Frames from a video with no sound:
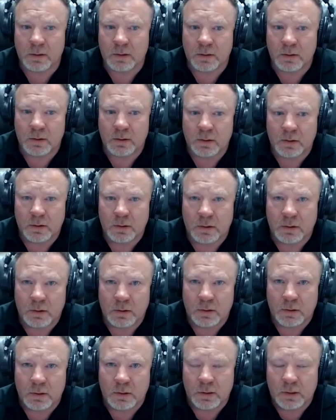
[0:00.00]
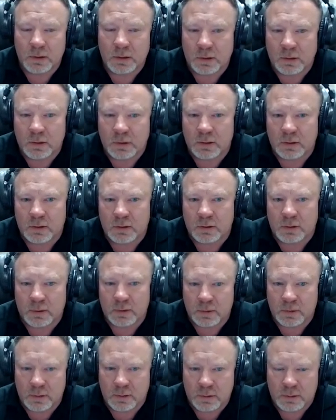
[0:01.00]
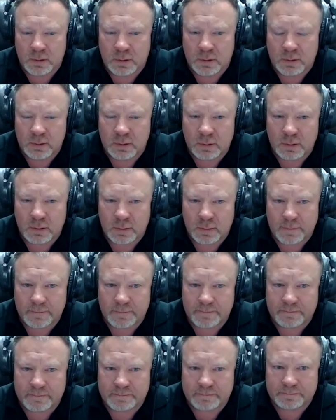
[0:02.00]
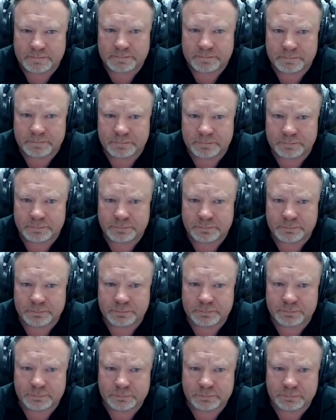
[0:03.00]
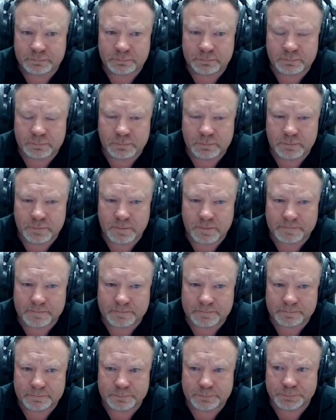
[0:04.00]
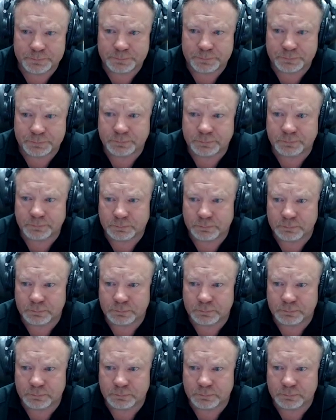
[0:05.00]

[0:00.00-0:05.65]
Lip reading: The person shown says nothing.